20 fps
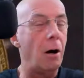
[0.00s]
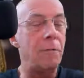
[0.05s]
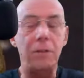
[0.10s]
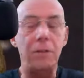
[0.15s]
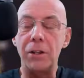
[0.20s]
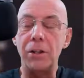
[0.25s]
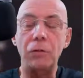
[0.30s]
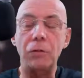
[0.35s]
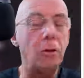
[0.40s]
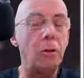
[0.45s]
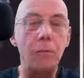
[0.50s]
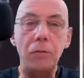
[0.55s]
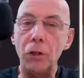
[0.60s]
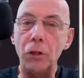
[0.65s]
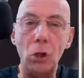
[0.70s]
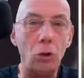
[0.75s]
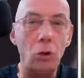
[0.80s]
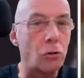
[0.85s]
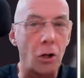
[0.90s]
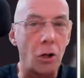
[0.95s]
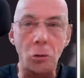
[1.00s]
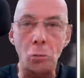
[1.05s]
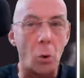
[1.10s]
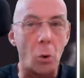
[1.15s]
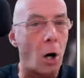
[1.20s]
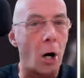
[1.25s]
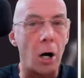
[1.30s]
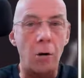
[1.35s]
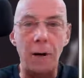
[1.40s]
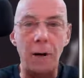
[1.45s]
the reviews on
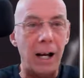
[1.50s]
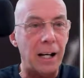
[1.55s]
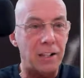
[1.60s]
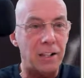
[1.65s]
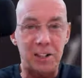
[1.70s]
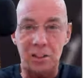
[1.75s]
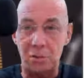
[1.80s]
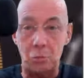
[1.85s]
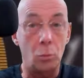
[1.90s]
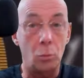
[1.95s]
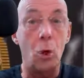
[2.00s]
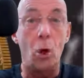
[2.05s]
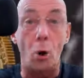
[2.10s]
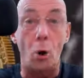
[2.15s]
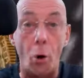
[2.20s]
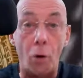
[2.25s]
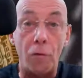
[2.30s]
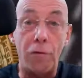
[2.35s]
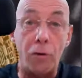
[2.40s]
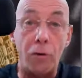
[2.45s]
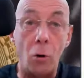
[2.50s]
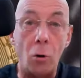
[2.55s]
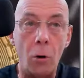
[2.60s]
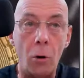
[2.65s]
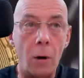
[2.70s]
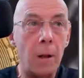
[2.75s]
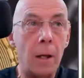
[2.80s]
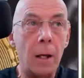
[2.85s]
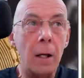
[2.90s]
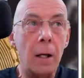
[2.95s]
Wirex were awful.
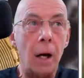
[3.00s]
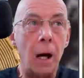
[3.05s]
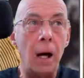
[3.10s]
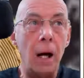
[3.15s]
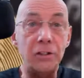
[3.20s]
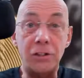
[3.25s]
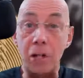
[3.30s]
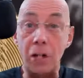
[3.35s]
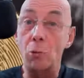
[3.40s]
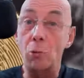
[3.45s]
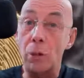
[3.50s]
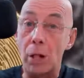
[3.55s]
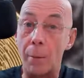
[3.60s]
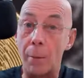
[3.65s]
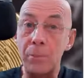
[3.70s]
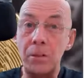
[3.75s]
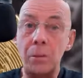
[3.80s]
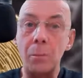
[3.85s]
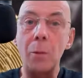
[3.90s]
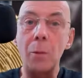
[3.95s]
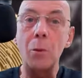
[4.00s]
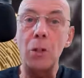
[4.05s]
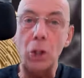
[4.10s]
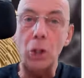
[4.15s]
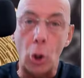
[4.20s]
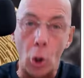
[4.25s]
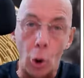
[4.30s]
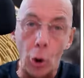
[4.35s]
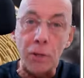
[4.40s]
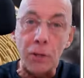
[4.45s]
Don't come to me with
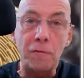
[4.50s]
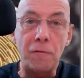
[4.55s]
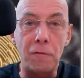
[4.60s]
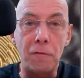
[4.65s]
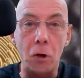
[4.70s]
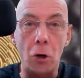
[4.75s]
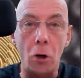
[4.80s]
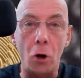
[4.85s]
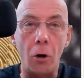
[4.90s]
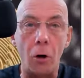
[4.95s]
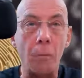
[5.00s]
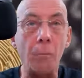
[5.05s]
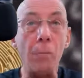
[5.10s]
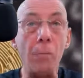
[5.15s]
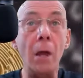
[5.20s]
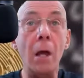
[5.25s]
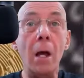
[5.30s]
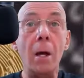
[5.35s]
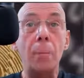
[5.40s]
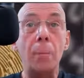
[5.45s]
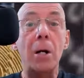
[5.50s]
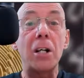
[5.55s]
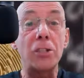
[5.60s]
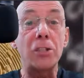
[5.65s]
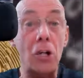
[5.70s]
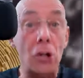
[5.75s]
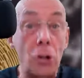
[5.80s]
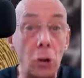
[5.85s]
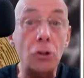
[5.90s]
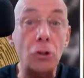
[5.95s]
CoinFloor, because I
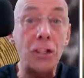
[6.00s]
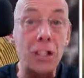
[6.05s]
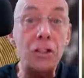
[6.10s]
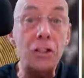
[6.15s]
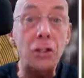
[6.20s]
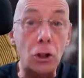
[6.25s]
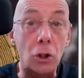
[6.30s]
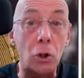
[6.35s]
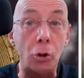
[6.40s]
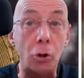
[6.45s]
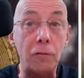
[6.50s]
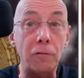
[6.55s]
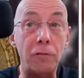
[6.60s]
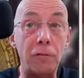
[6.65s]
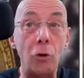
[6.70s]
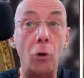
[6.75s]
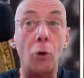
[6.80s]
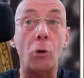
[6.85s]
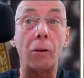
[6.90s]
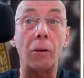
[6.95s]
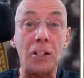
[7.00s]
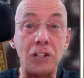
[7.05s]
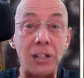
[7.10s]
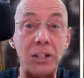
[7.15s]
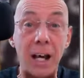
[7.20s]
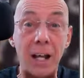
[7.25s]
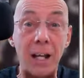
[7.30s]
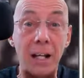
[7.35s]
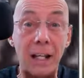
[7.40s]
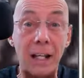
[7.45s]
looked into CoinFloor and
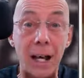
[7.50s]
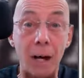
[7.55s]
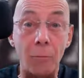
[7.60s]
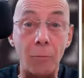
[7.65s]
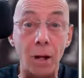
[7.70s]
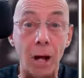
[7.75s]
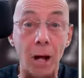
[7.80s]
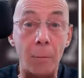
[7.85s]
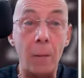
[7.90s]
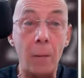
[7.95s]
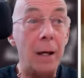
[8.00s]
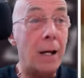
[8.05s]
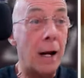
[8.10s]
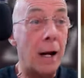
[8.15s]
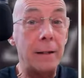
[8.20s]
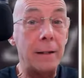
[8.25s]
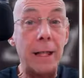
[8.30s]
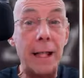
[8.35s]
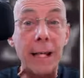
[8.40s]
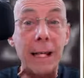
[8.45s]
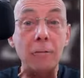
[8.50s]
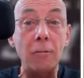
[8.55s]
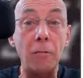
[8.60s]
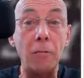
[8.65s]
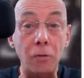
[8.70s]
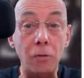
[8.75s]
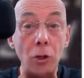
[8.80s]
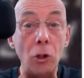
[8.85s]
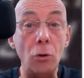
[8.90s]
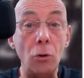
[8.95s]
set an account up, and then they
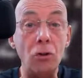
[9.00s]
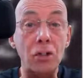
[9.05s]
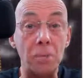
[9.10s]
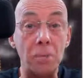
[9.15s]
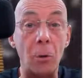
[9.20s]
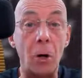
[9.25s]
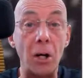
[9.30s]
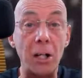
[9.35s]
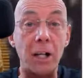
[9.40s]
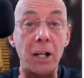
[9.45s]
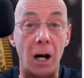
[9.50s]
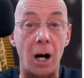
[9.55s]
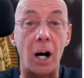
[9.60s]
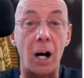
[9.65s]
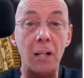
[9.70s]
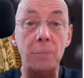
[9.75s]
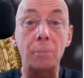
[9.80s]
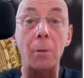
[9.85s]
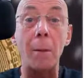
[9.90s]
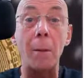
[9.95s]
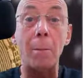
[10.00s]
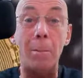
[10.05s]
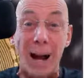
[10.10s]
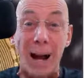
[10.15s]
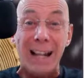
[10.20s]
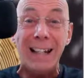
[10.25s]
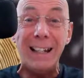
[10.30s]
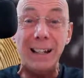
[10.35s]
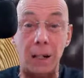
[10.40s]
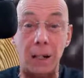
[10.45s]
refused my card, my
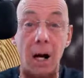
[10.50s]
bank